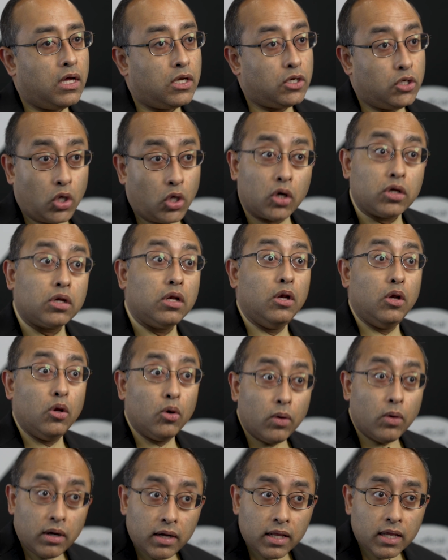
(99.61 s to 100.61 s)
not
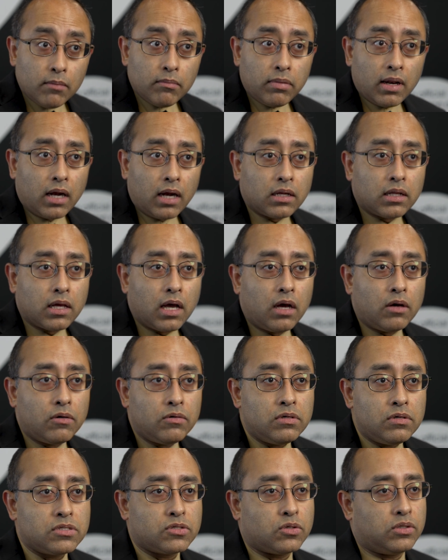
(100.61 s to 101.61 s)
lowering blood
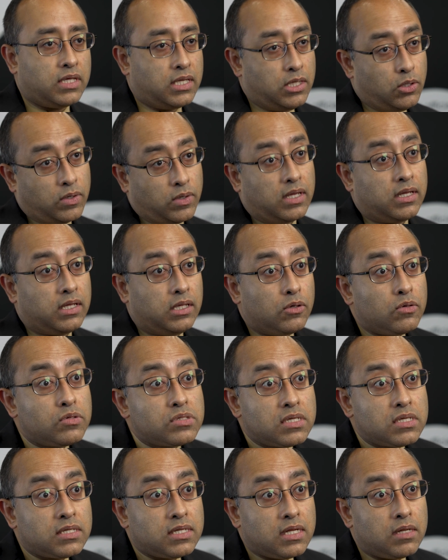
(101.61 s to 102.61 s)
count so that you can
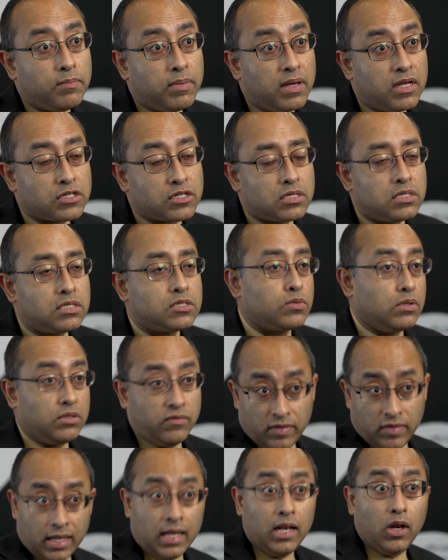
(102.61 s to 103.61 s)
use it in patients
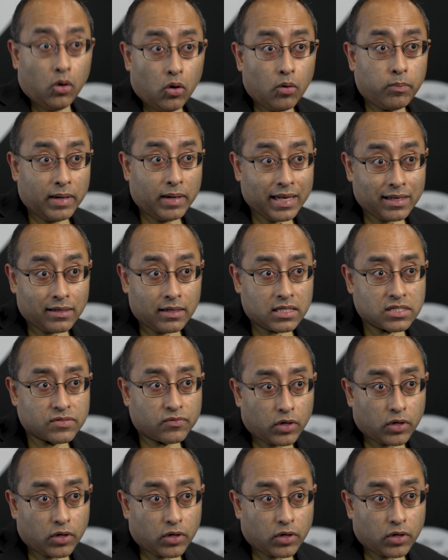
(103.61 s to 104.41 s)
with very low platelets,